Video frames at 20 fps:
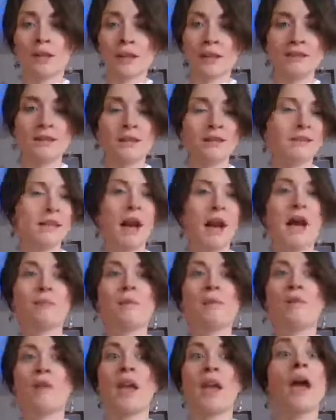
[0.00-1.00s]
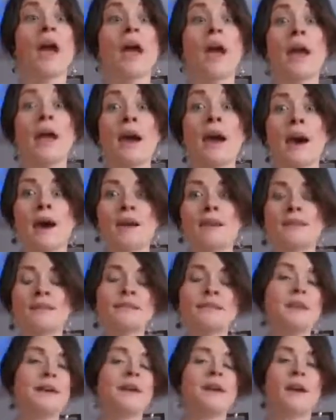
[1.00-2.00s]
in a time of
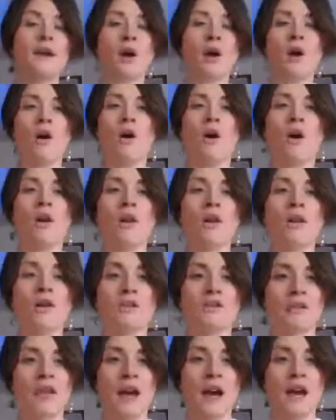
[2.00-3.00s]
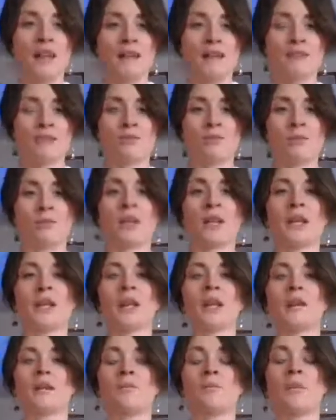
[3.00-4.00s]
chaos. All of that is really
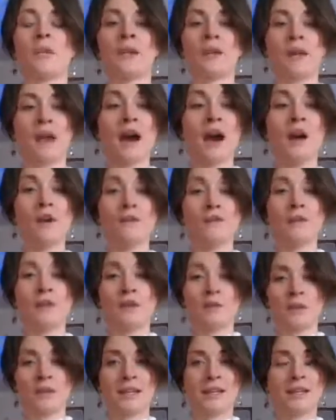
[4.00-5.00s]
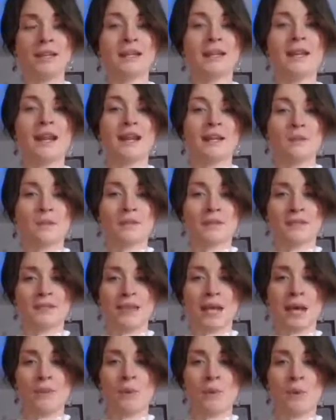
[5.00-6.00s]
going to be helpful if we can connect with this
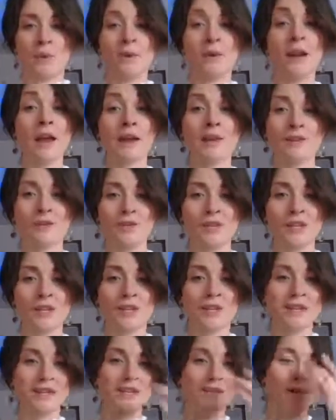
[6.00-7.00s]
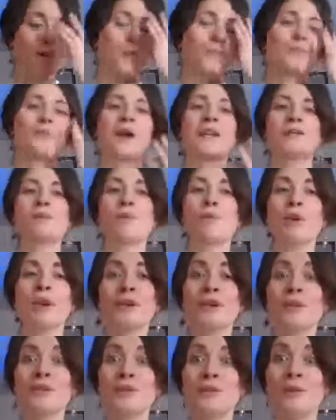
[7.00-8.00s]
Capricorn energy. So that's what we're
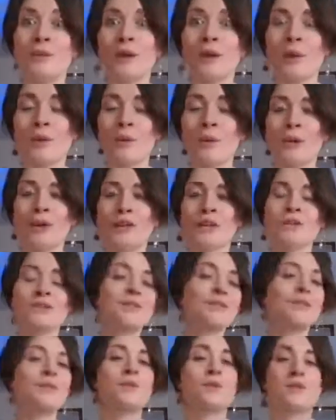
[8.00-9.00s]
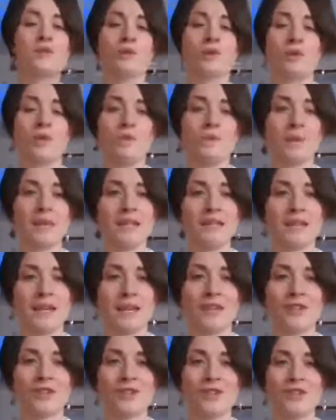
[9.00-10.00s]
going to do here. We're going to just do a short
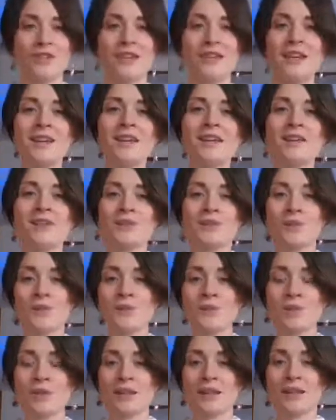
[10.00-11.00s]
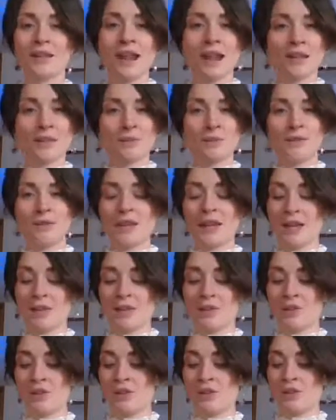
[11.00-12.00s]
meditation to connect with the
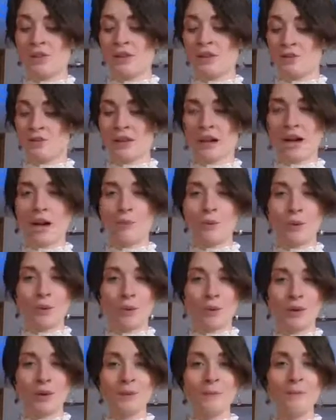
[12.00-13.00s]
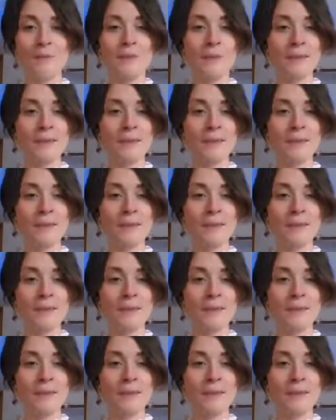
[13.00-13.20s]
energy of Capricorn,